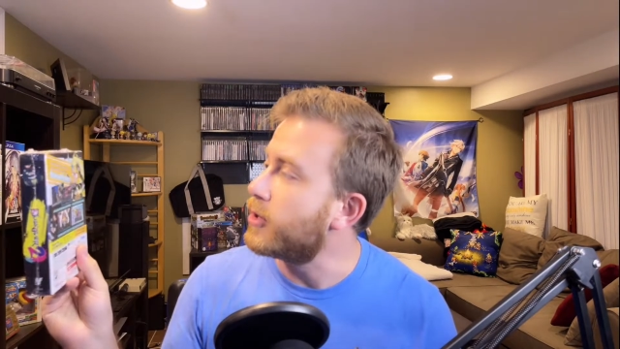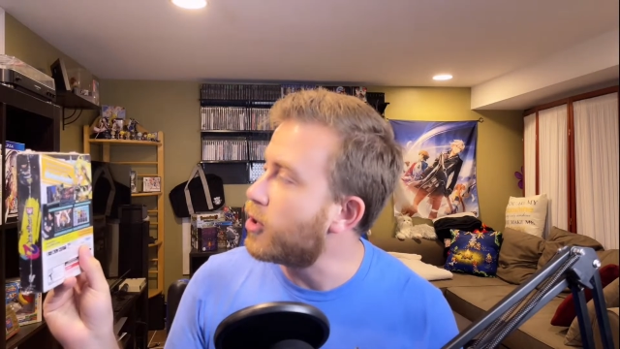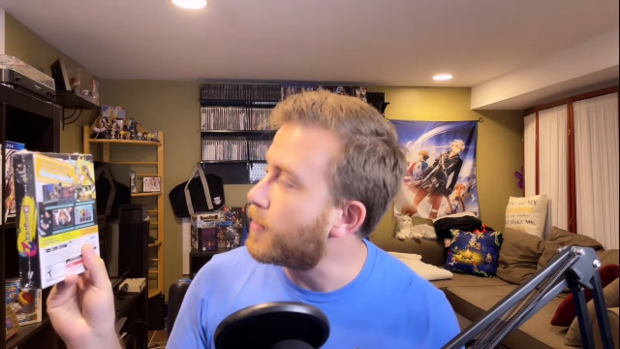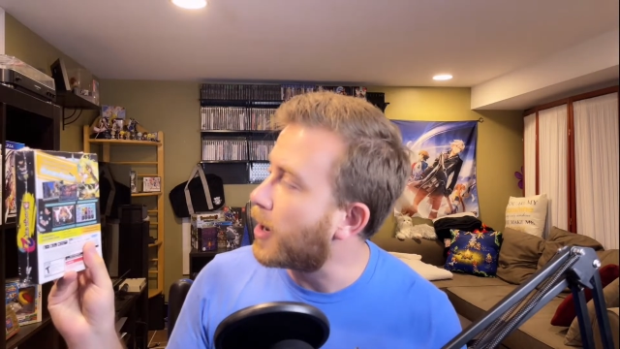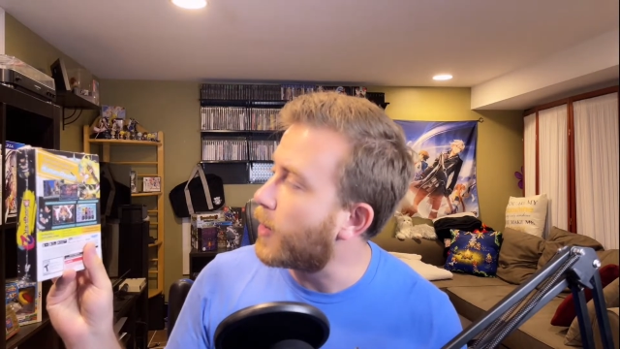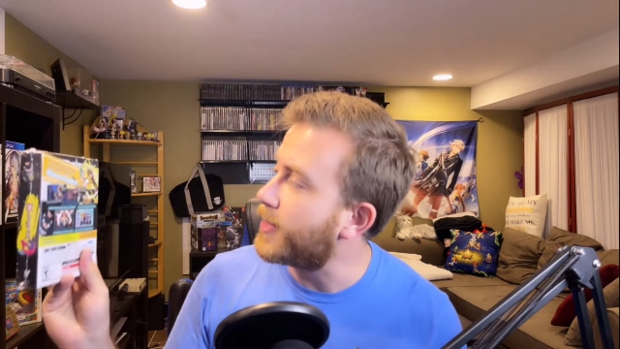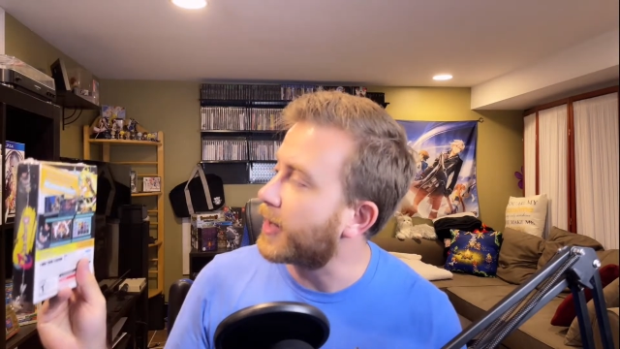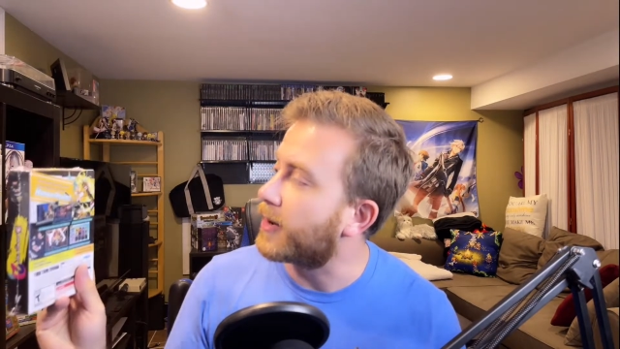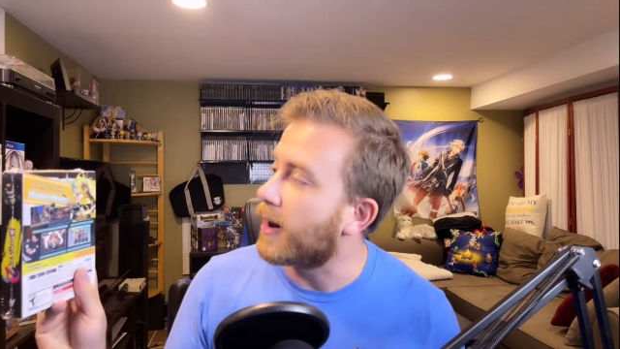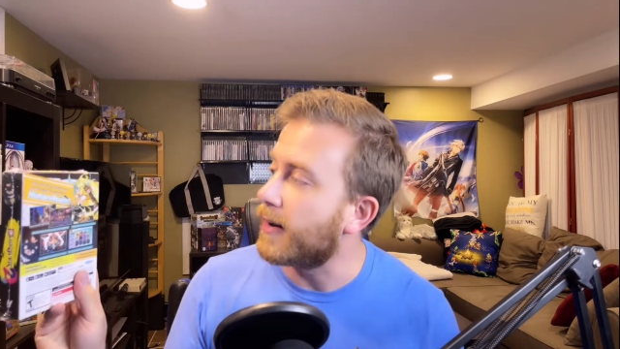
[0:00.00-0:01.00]
Yumo and the
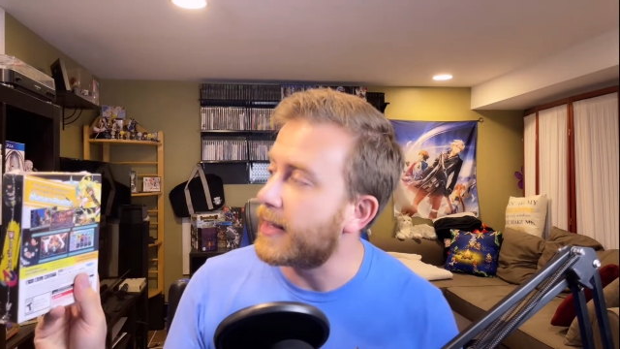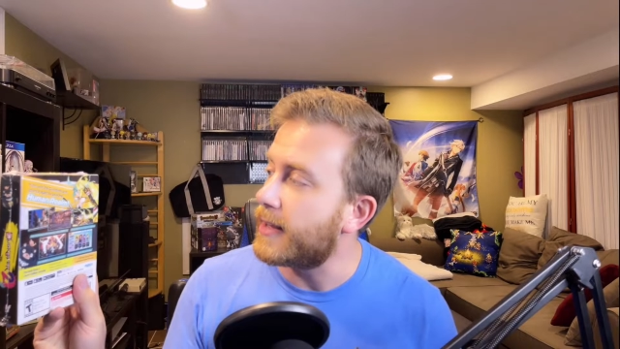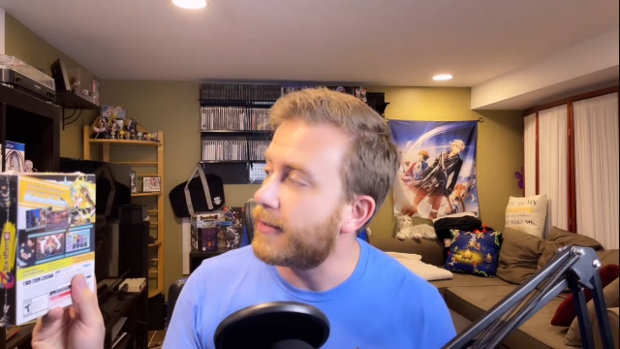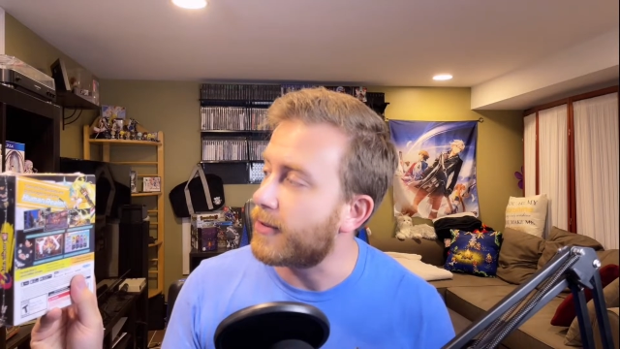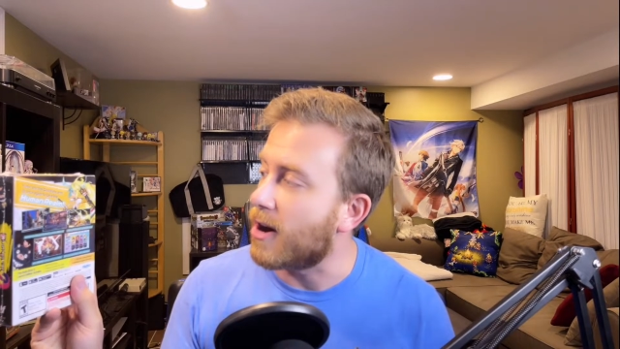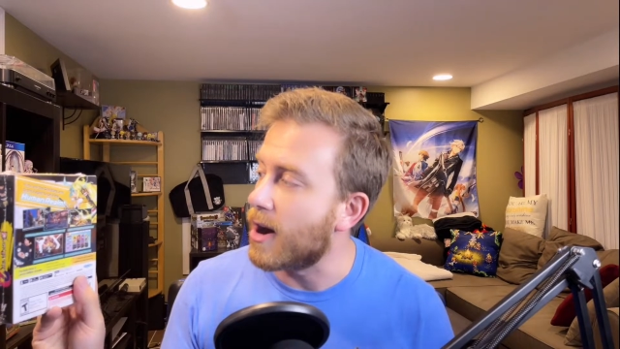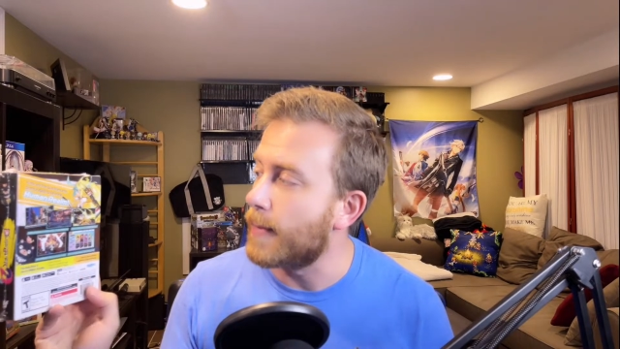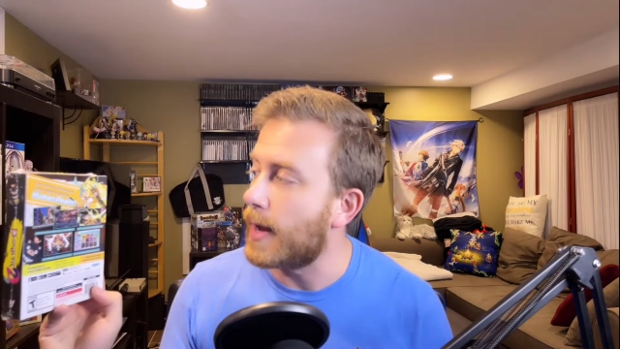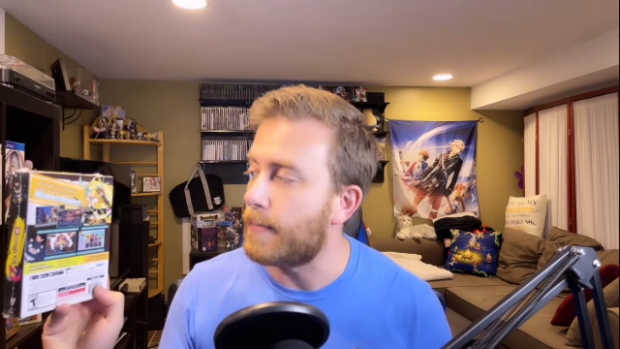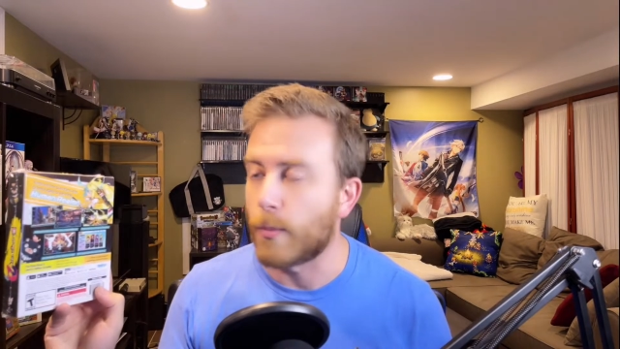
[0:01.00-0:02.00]
Guardians
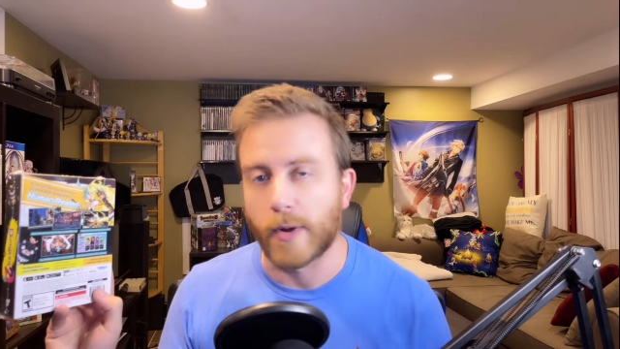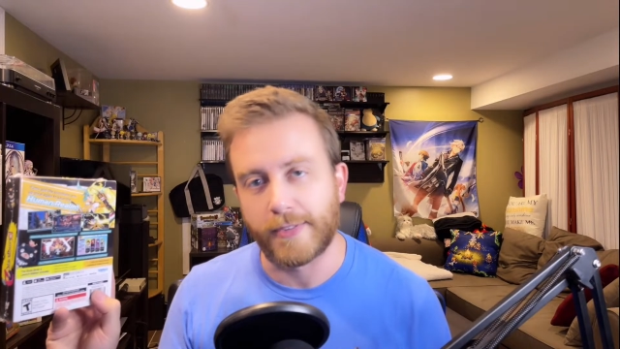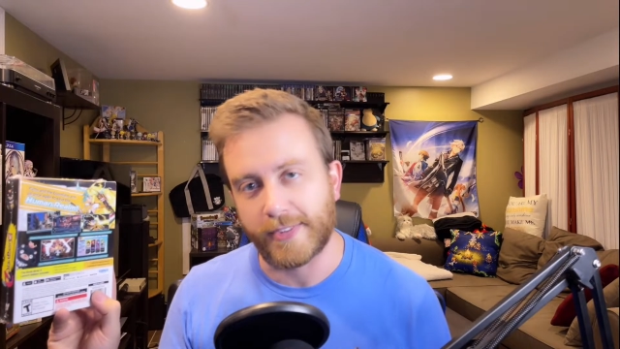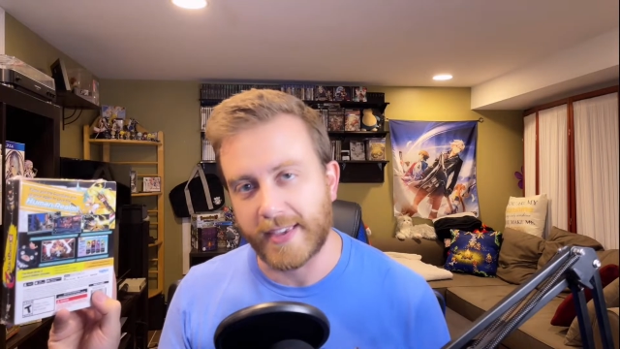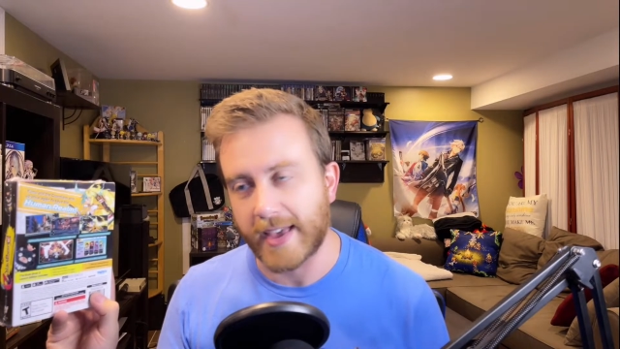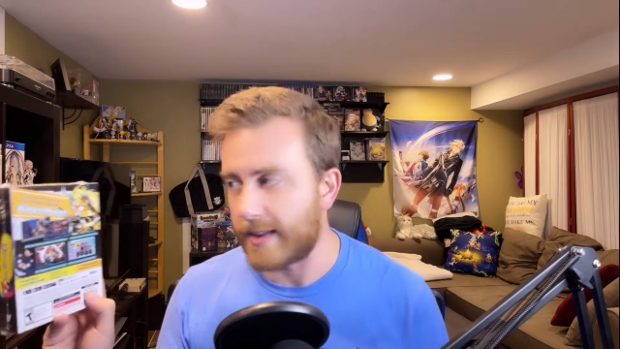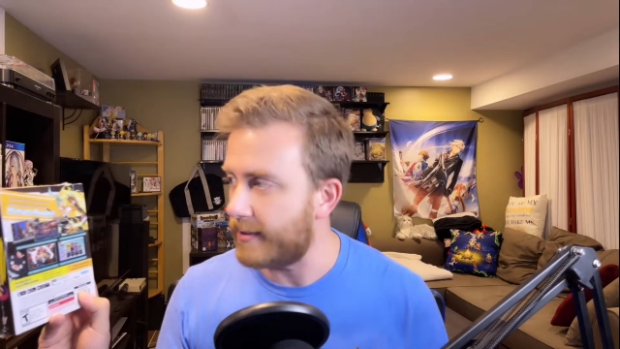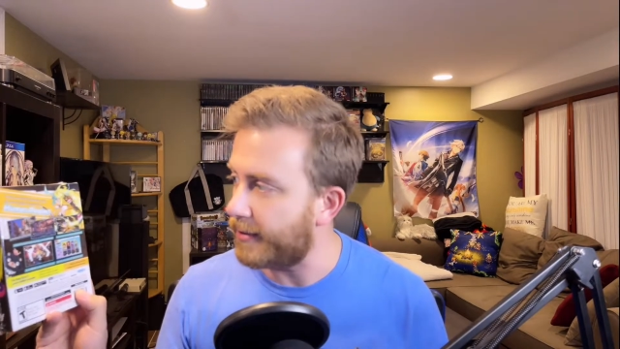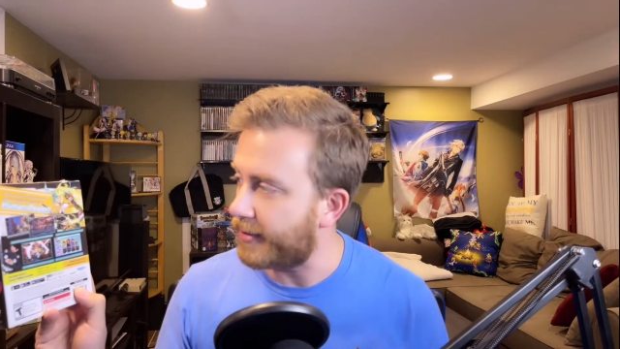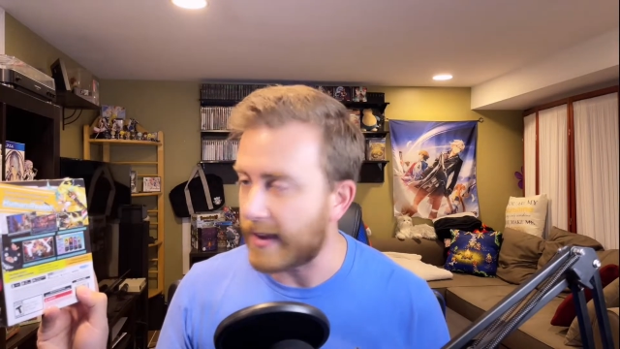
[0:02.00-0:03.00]
arm up once again
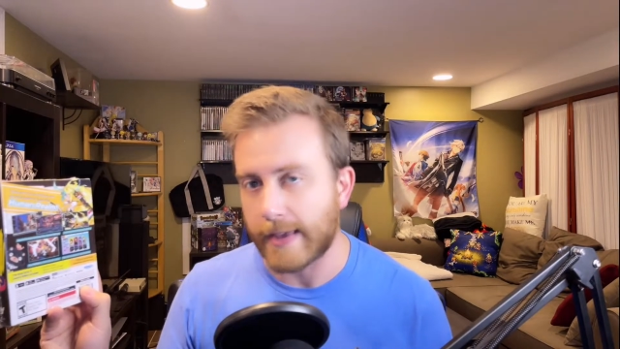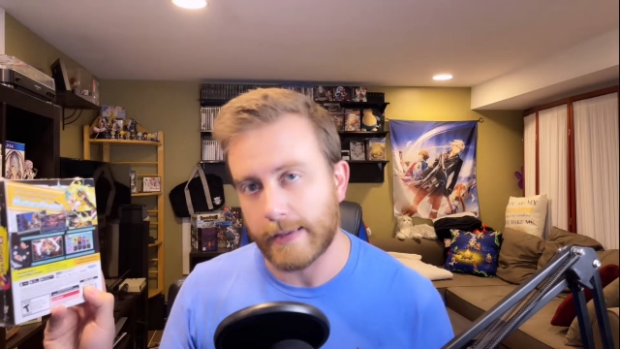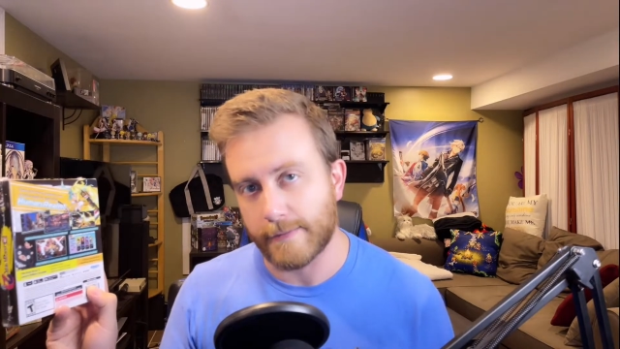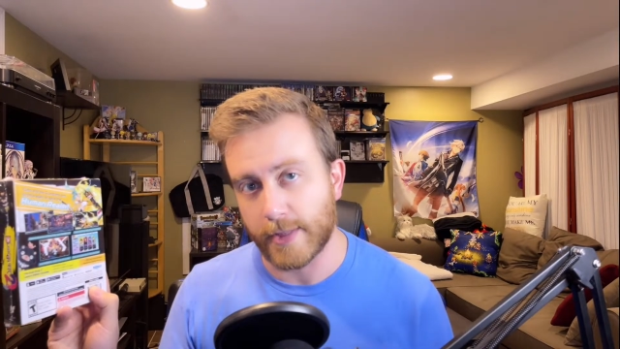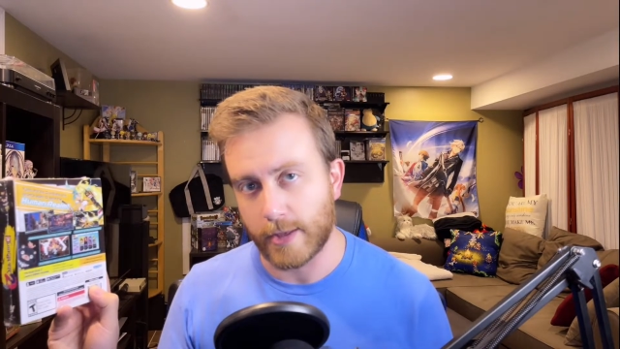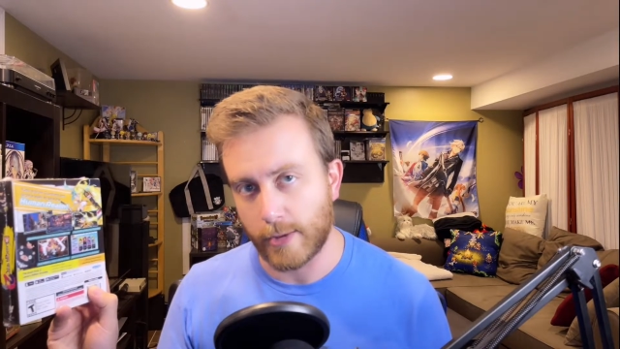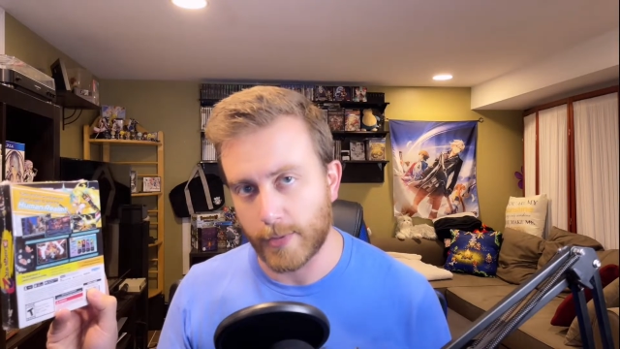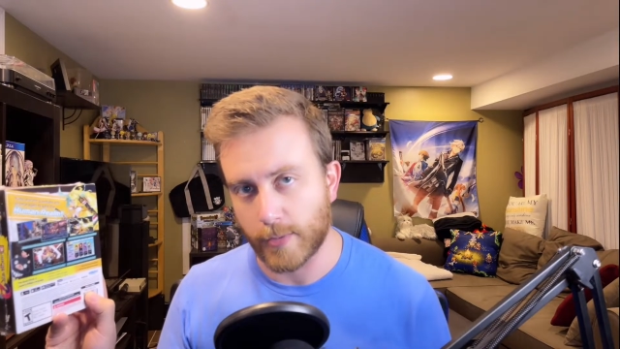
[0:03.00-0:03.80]
to save the human